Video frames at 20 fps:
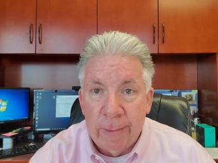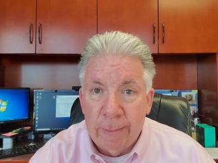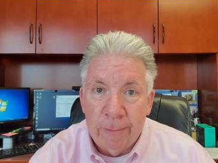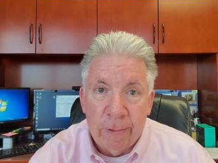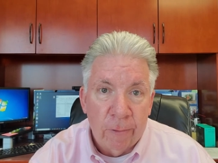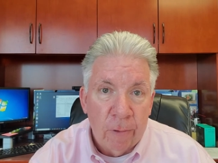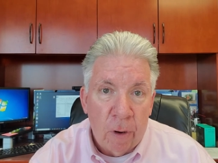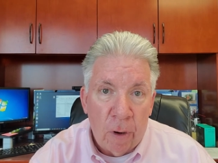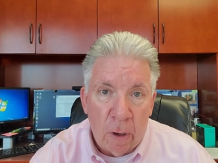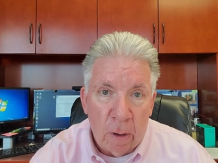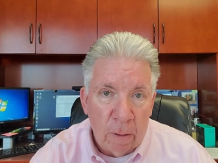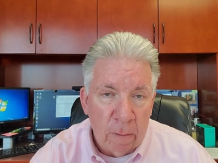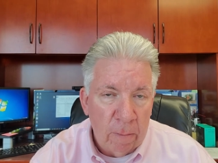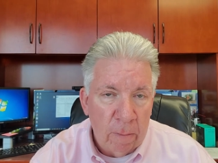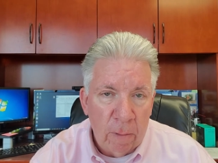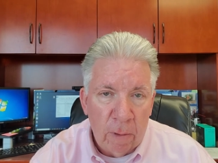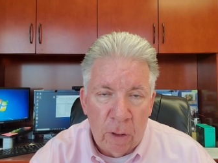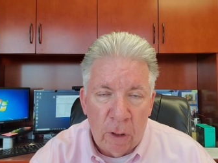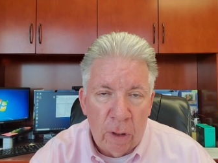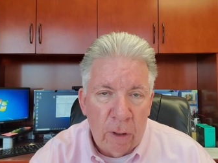Wrong.
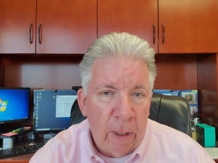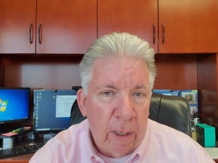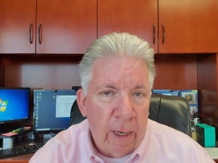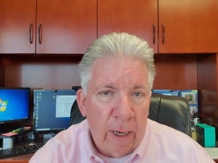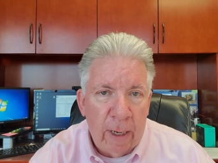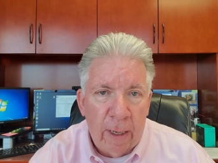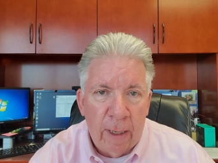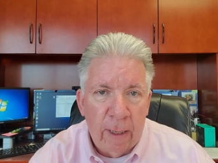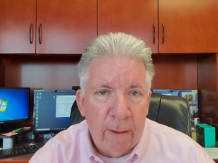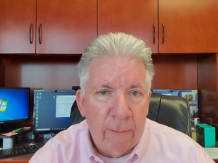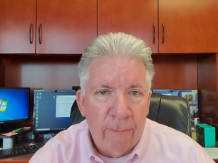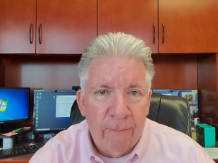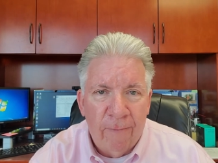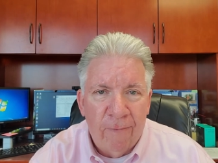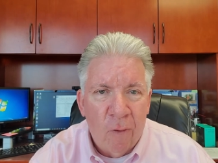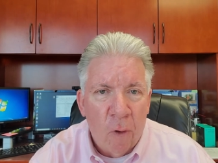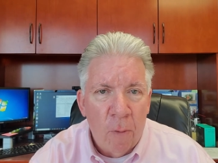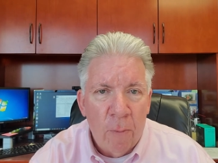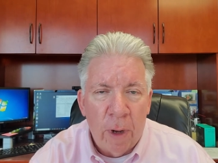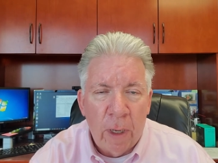Um,
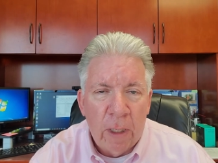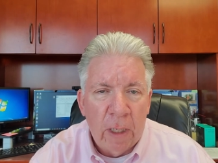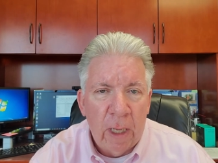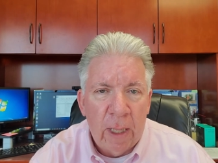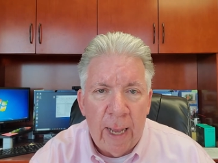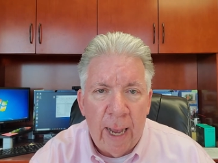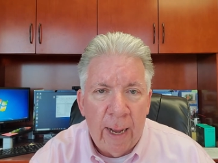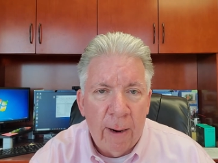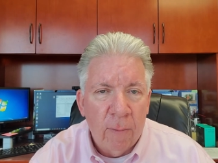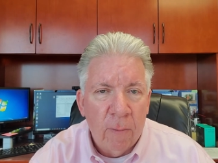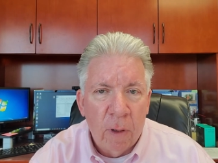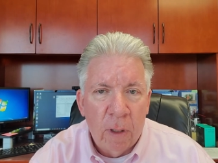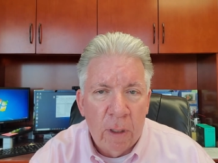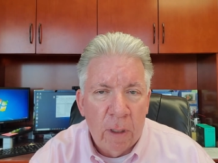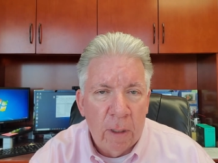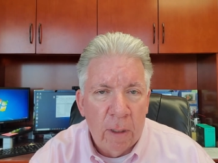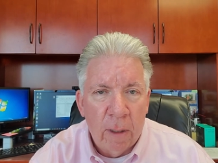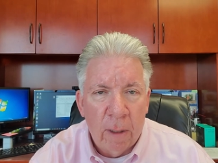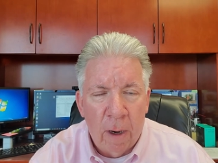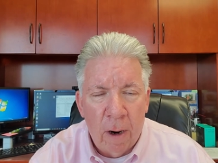four months of that
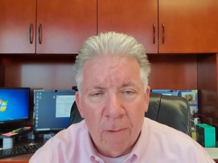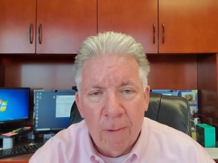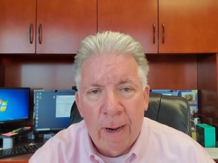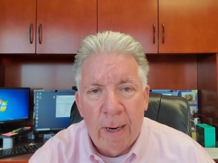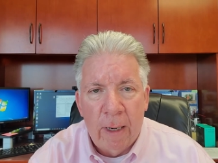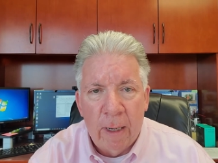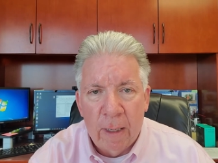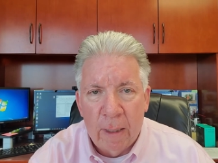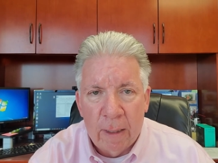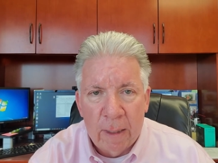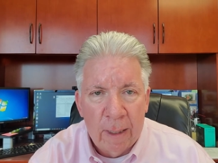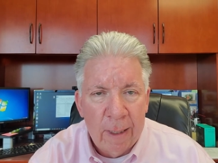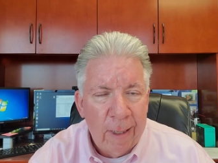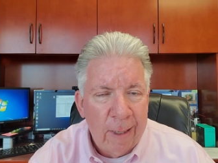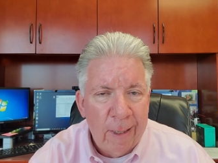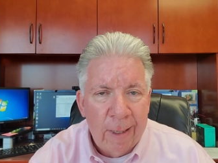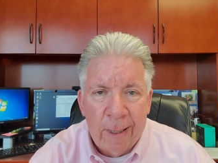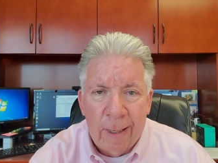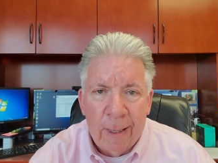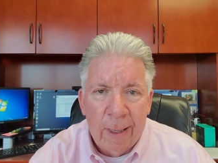was horrendous,
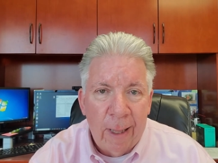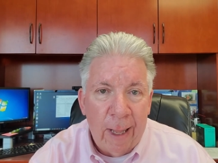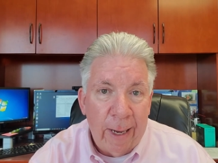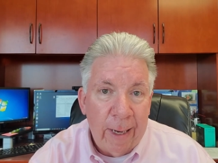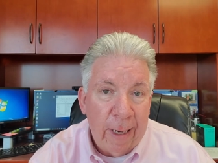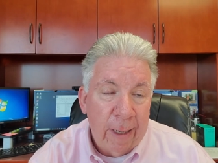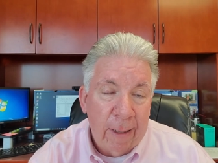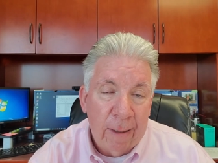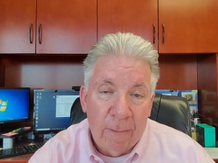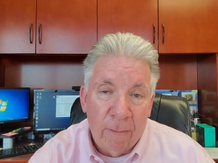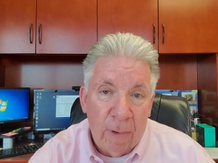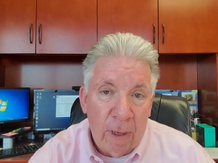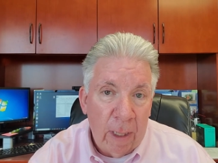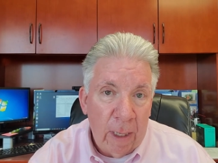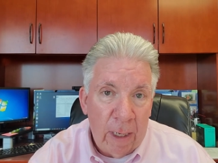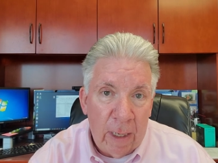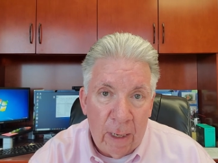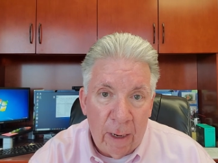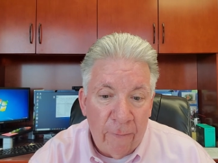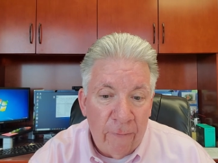like
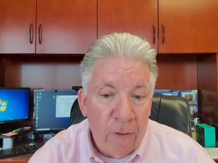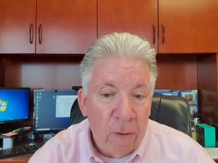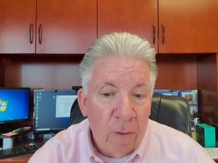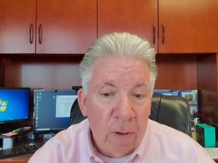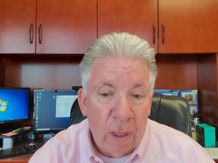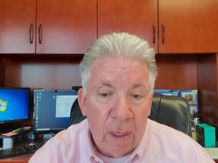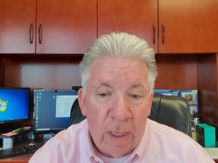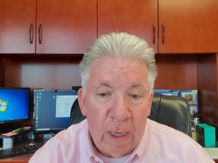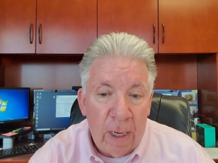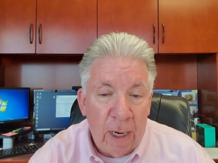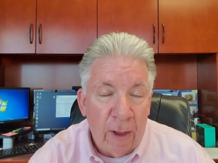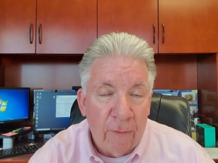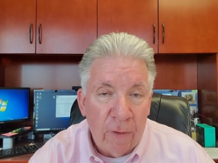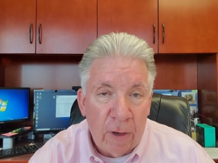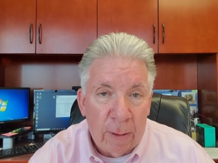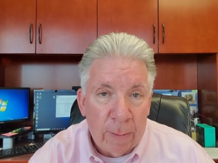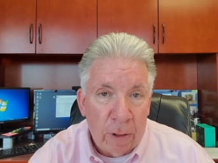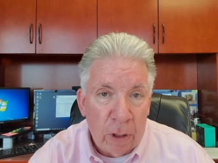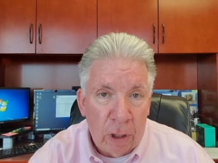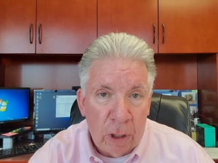really a few of the TNF
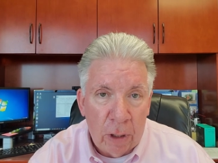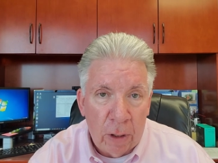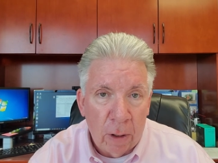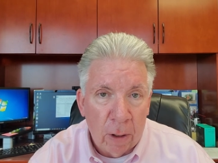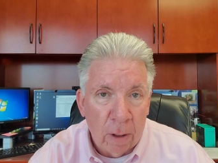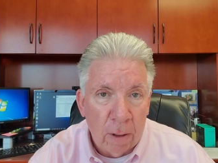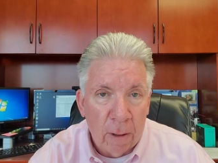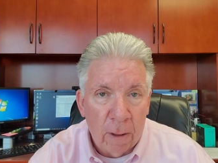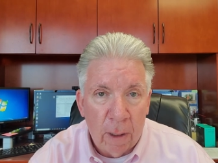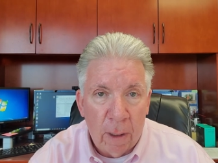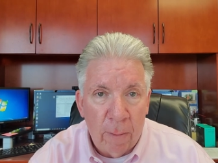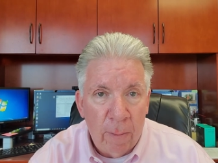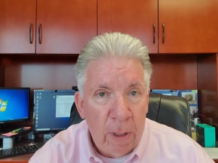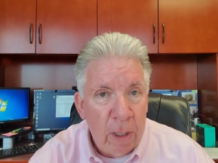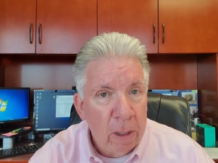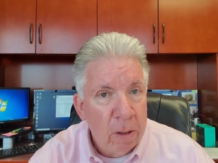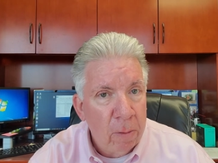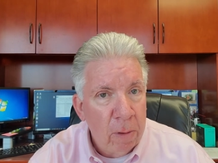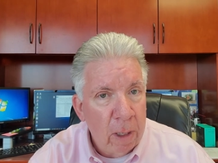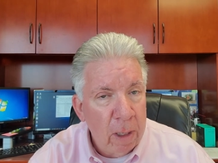inhibitors she took. I mean,
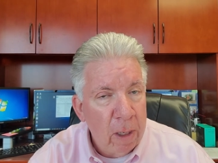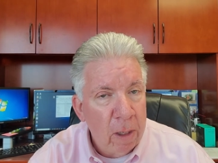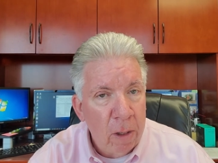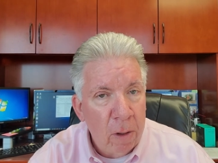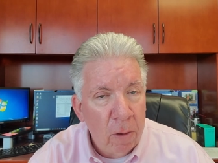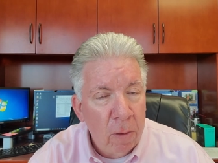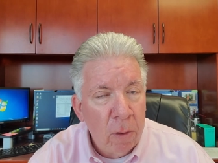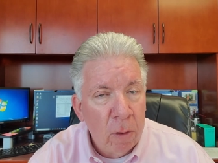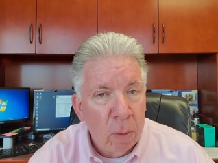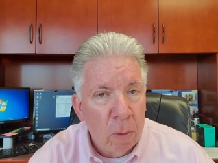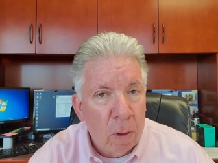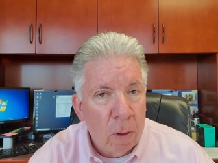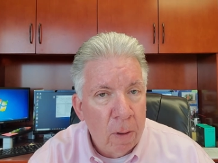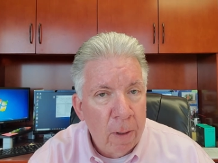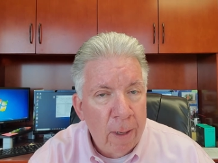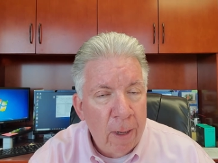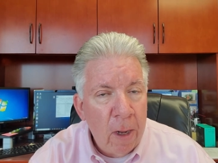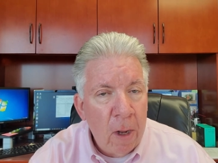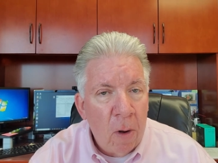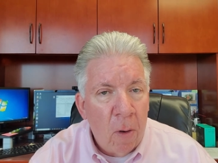it's really
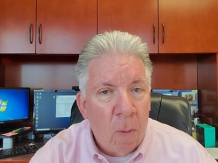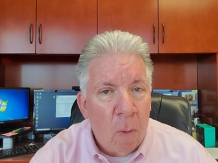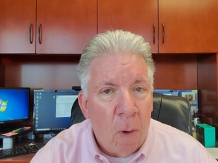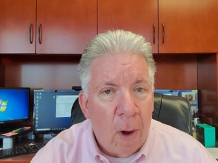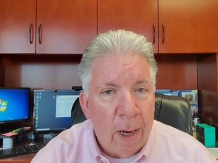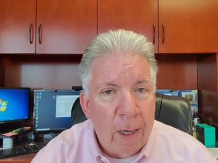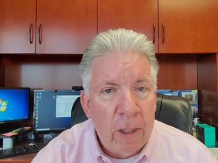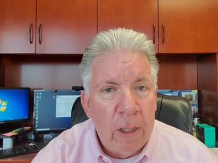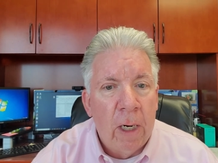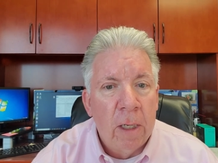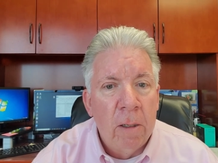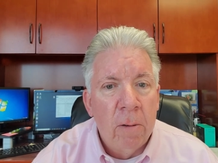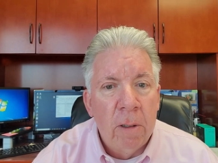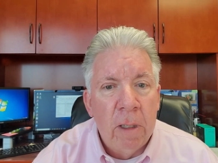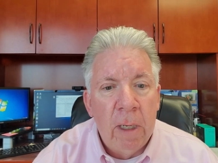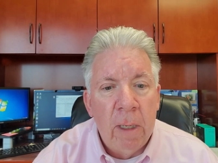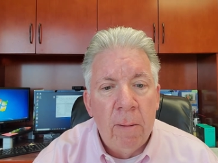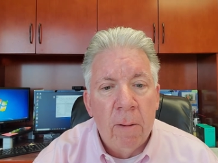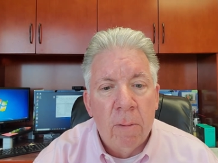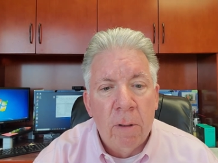unusual why she doesn't
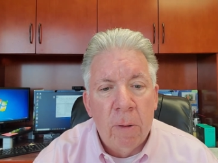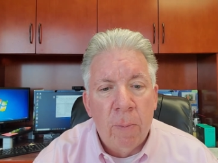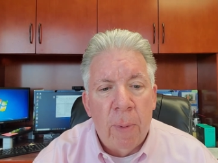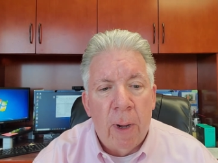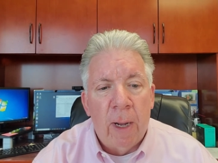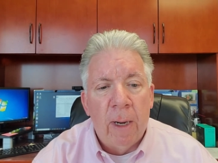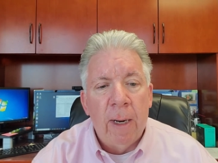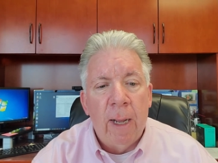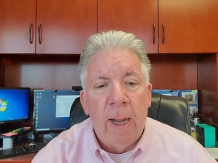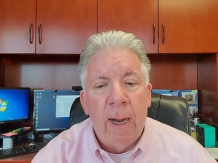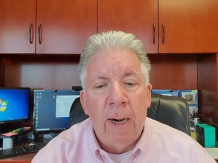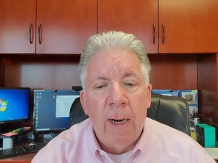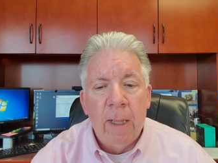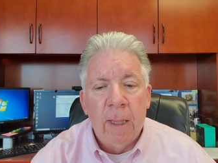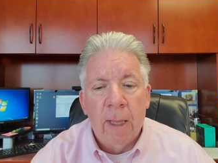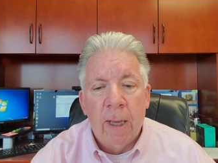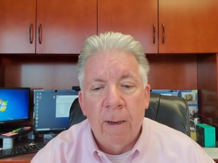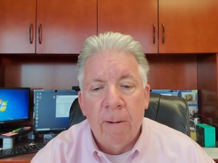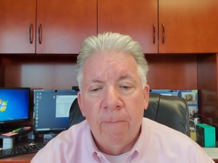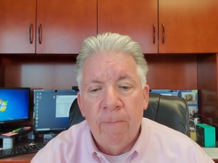seem to respond to
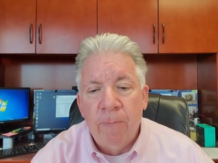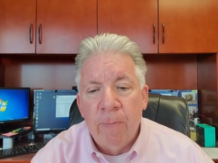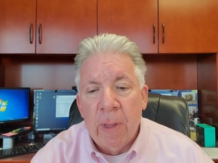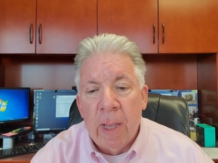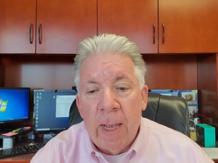anything.